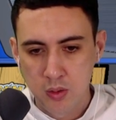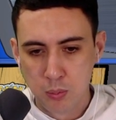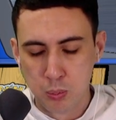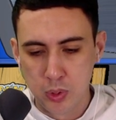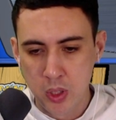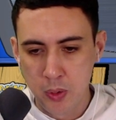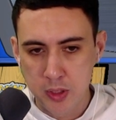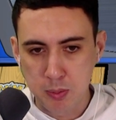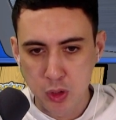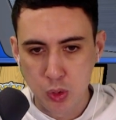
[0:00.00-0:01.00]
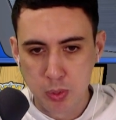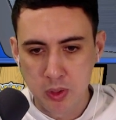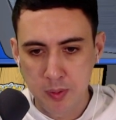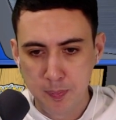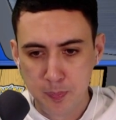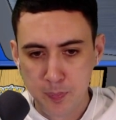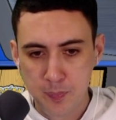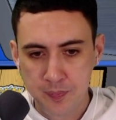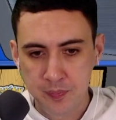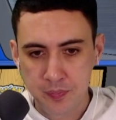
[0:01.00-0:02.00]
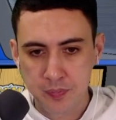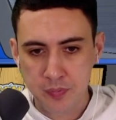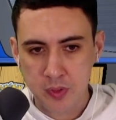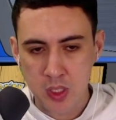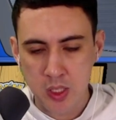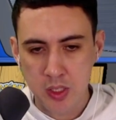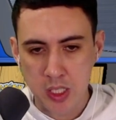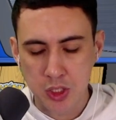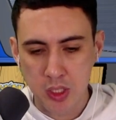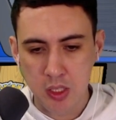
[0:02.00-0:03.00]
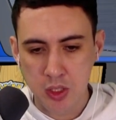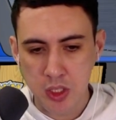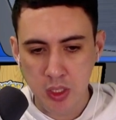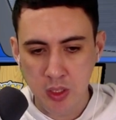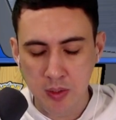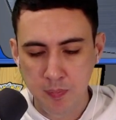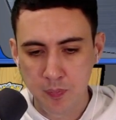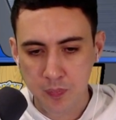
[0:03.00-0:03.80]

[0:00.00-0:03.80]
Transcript: Bro is my super rod. Alright, touch the energy. And